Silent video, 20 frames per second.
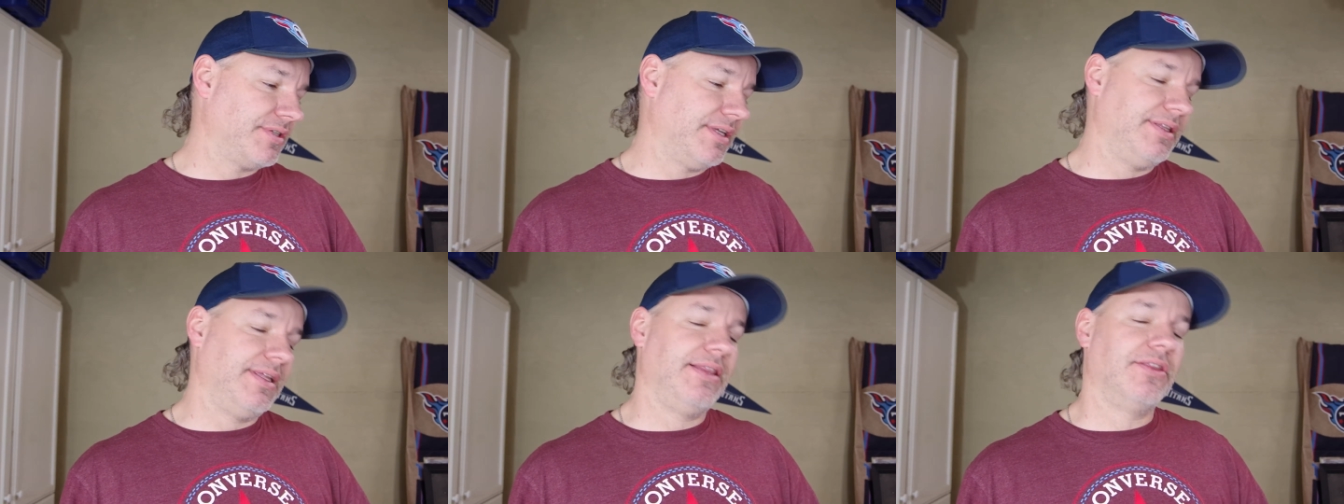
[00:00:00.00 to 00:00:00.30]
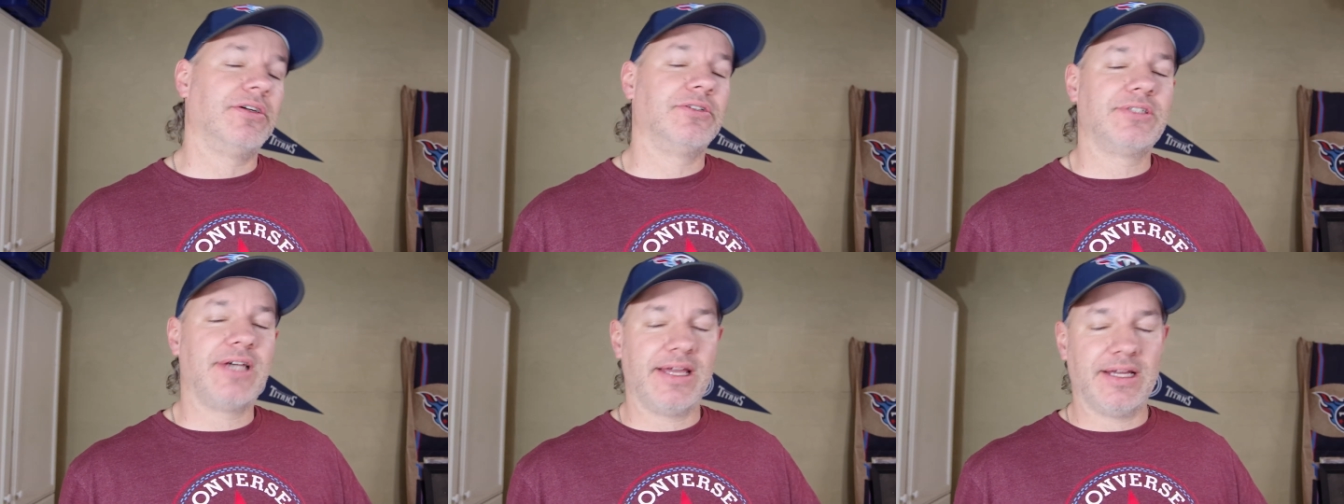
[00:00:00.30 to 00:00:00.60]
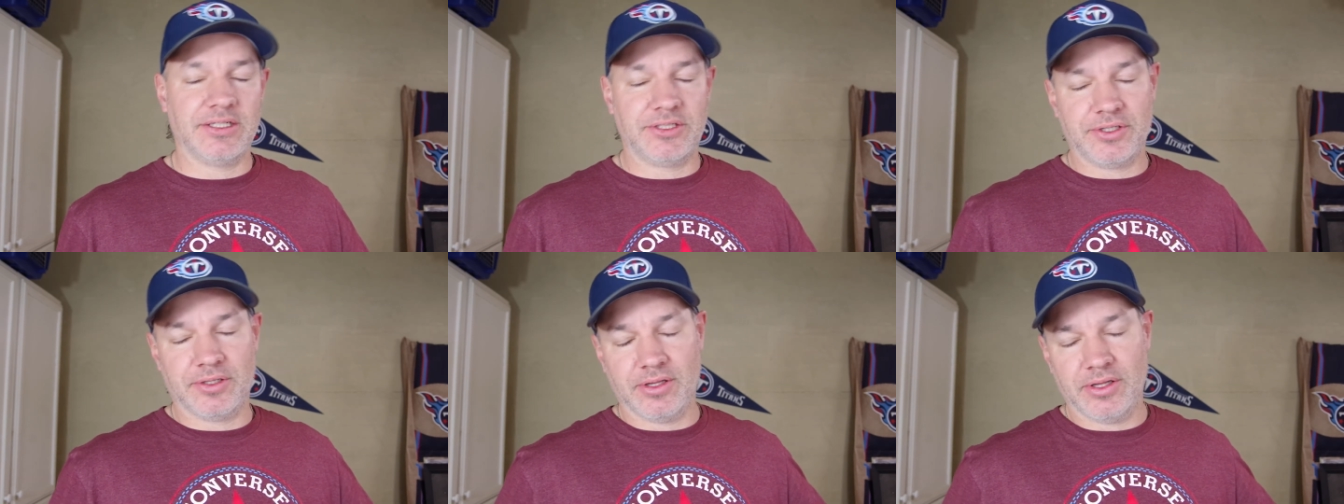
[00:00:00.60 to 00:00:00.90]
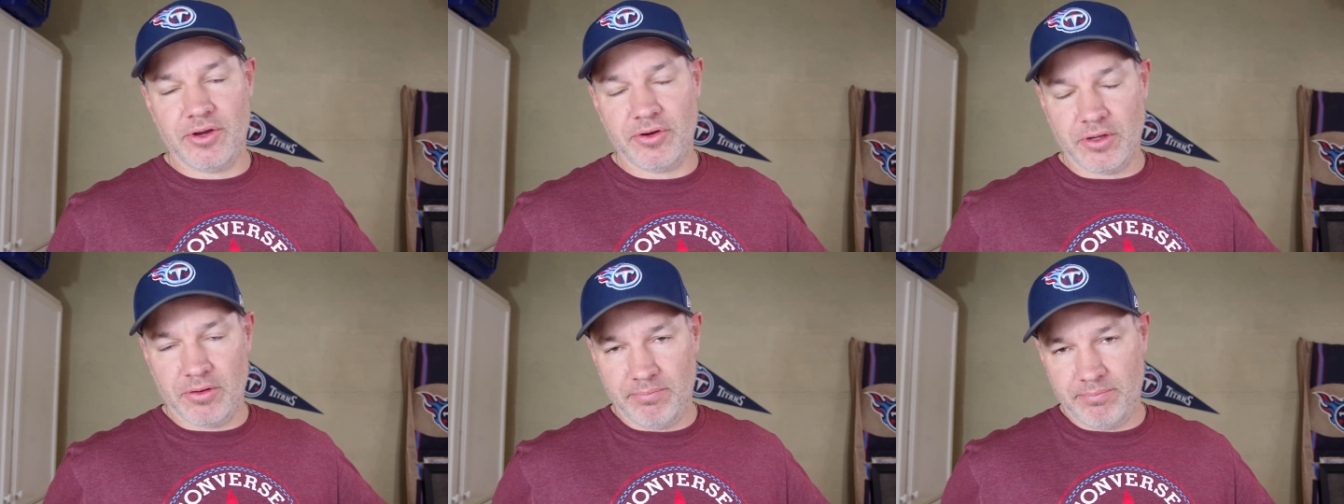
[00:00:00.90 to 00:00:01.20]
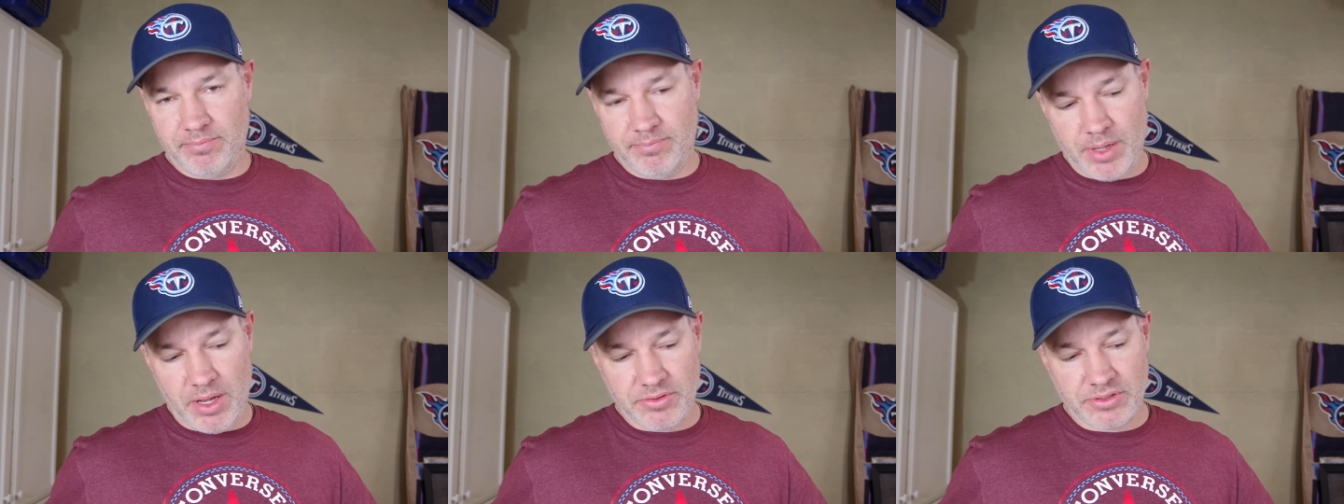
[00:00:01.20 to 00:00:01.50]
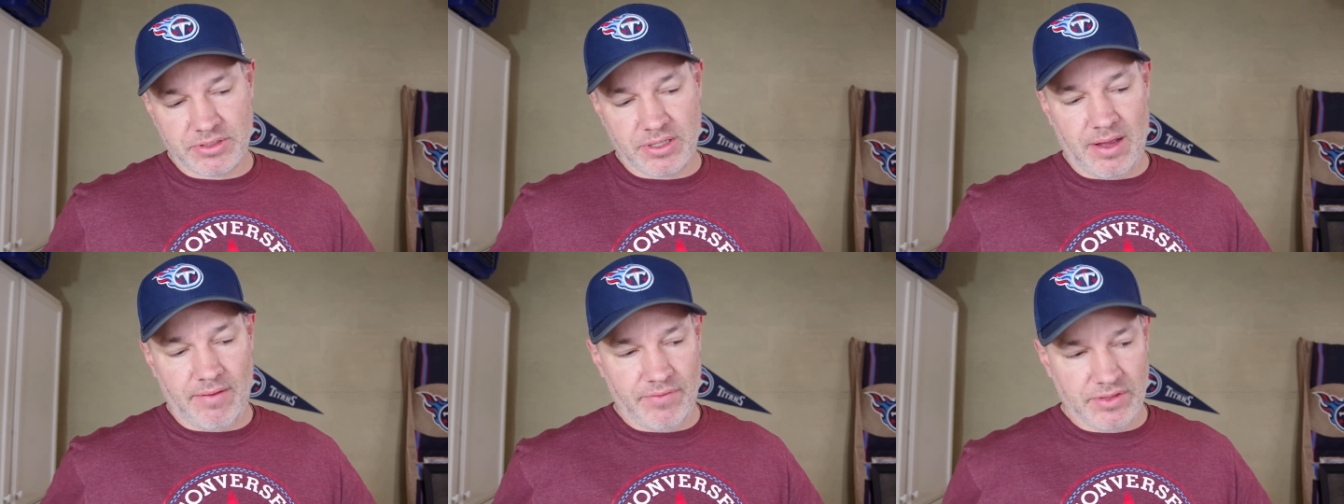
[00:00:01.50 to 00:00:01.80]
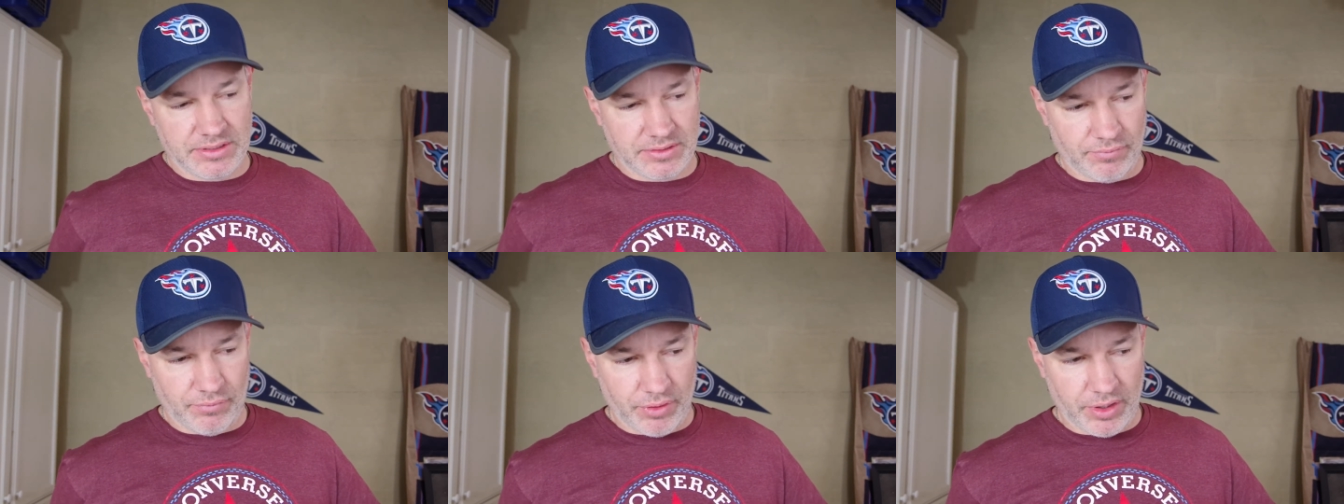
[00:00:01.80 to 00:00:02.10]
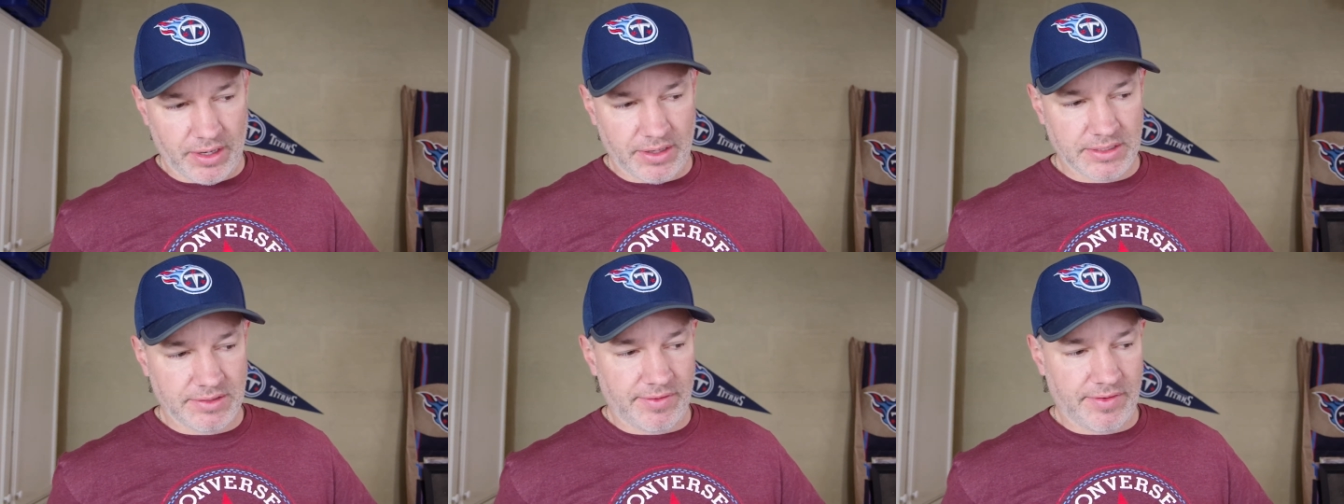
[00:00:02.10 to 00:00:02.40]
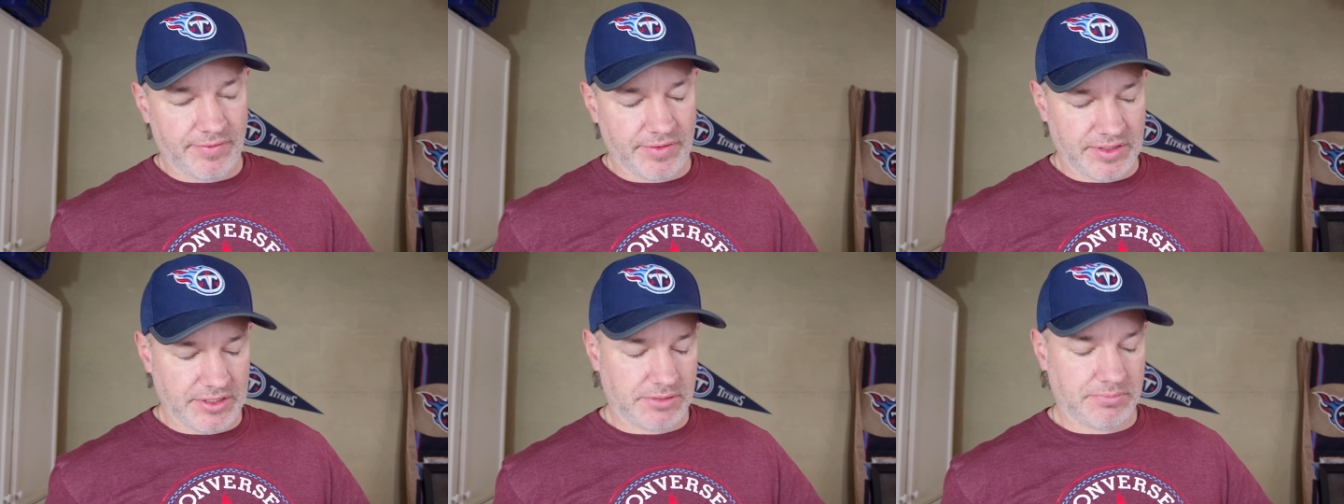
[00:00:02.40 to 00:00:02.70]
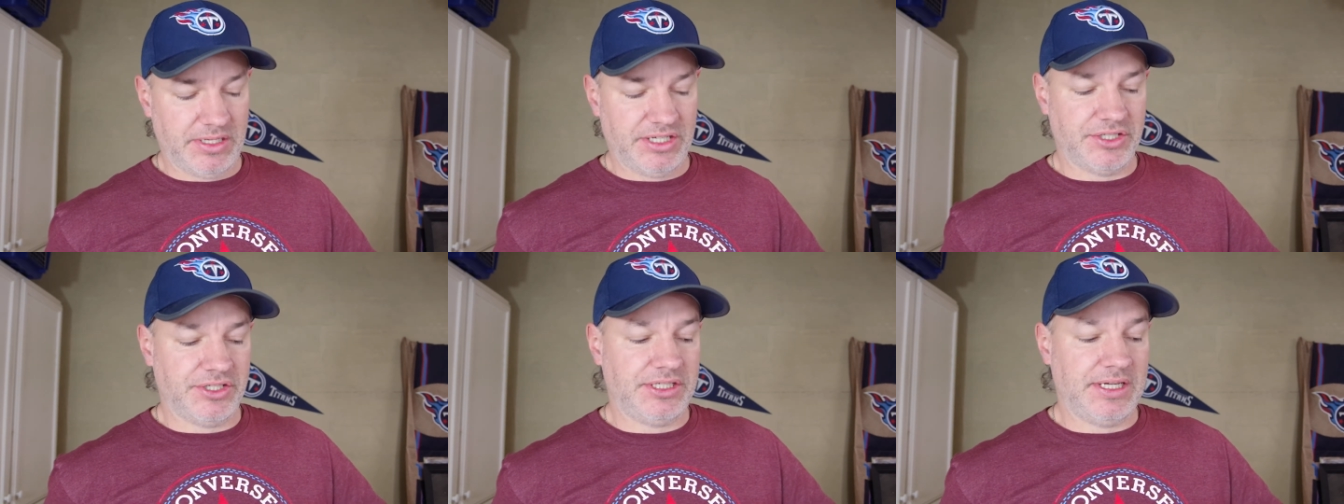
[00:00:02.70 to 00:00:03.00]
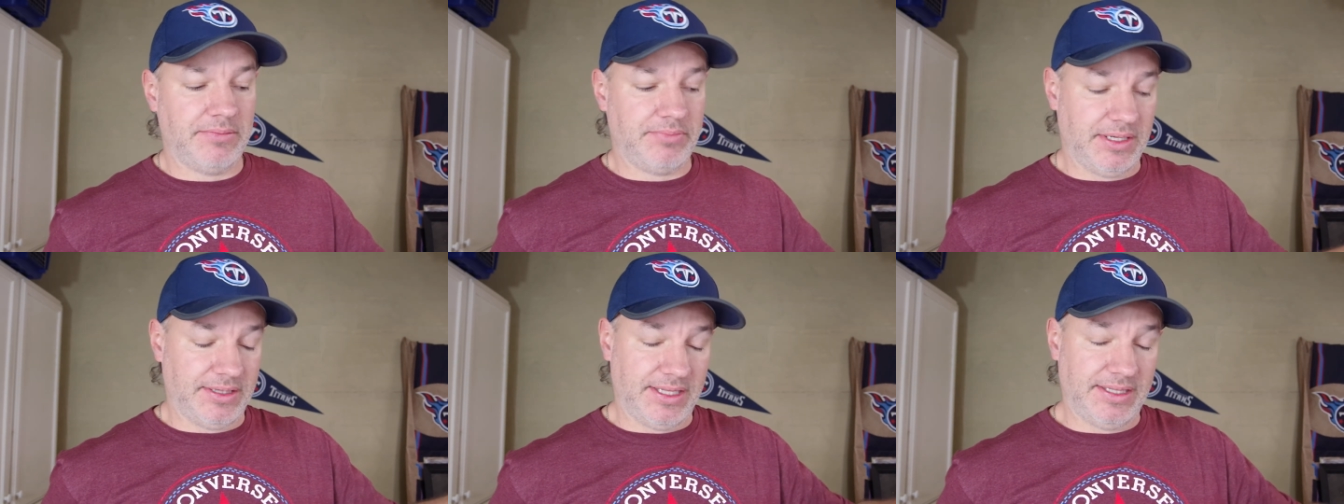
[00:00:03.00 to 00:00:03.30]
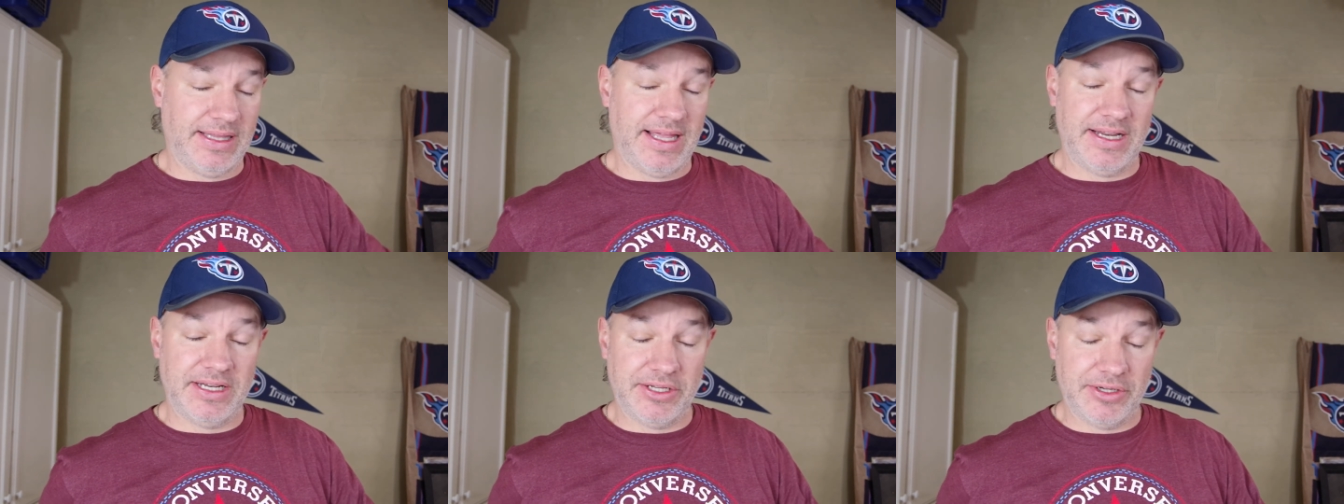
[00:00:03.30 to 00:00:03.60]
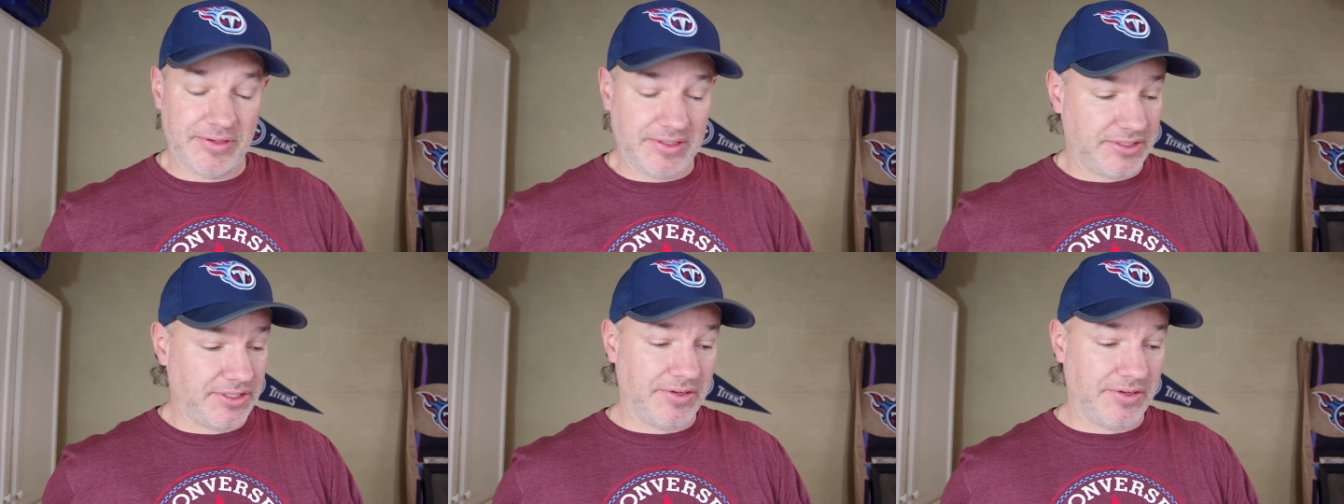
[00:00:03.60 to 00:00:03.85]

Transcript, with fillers: and then they'll take it to the local post office wherever it's being shipped, and then they do it.